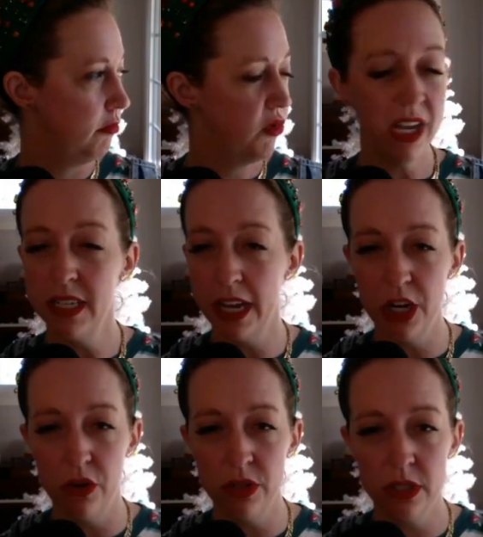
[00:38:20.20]

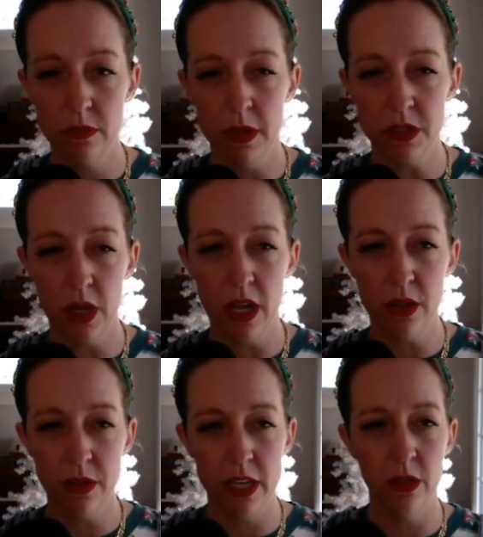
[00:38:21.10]
undiagnosed mental
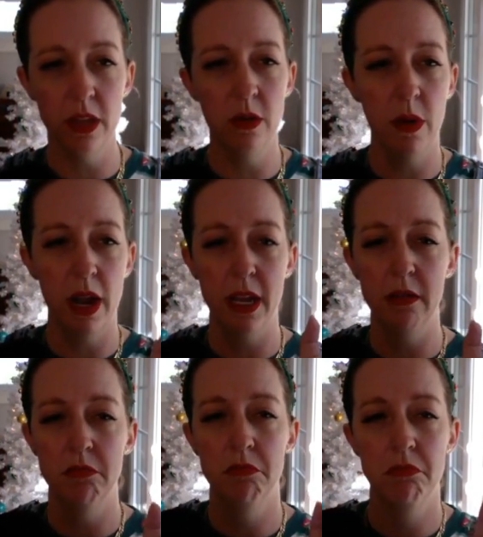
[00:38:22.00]
health. Like you think you might
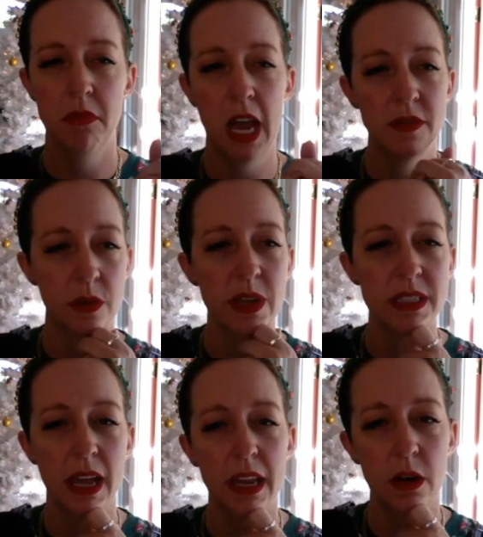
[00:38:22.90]
have some
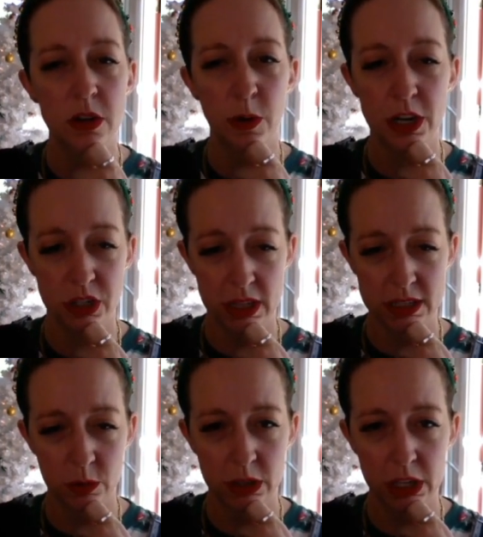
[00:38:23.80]
anxiety or depression. That's
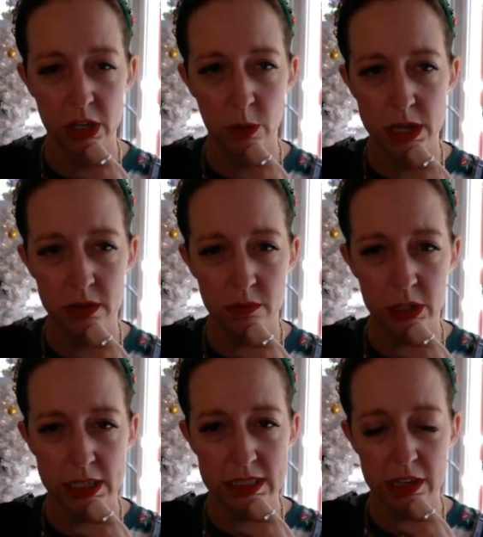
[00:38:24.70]
a really good one,
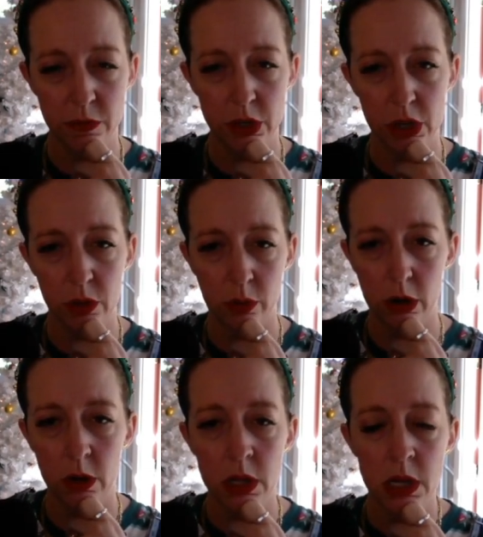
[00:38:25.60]
really safe one to go
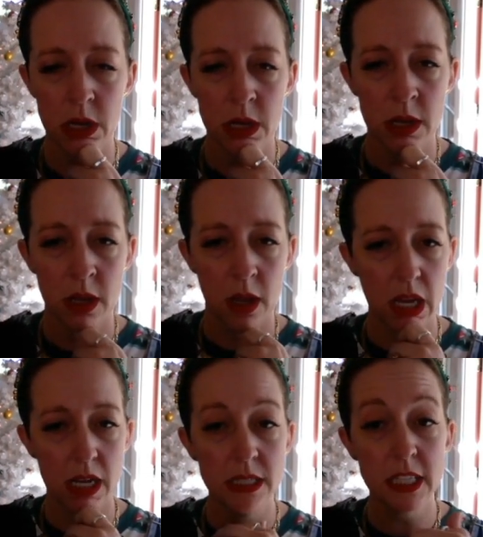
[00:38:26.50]
through.
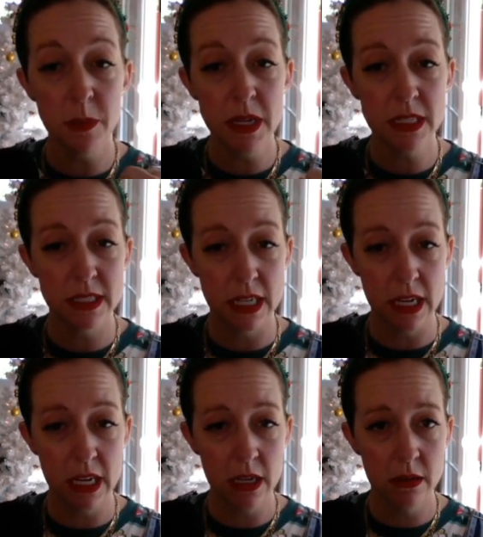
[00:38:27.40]
Unsleeping
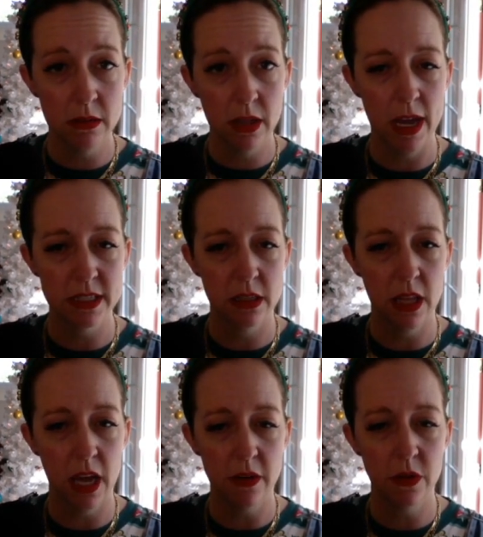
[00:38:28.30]
City has a
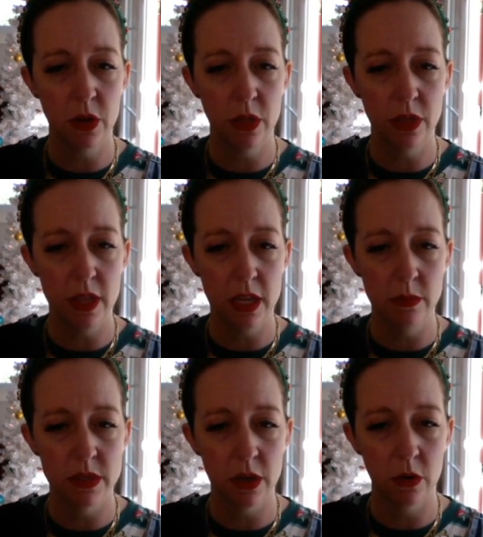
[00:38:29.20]
lot of good
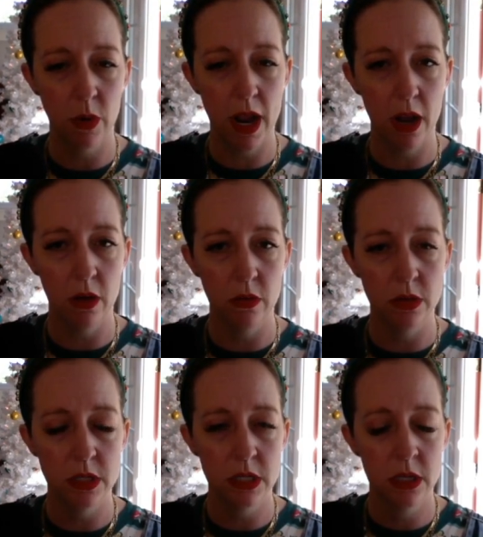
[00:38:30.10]
themes
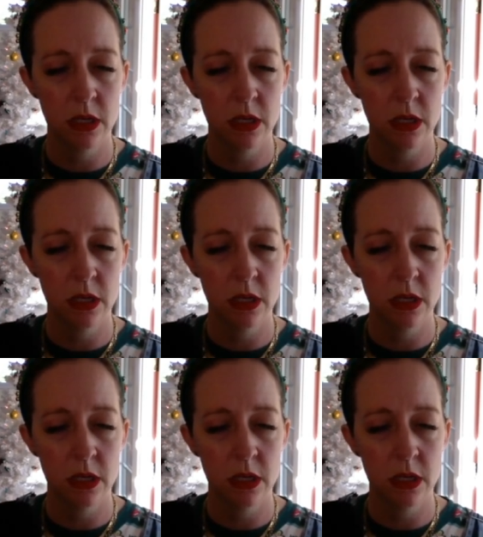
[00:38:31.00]
around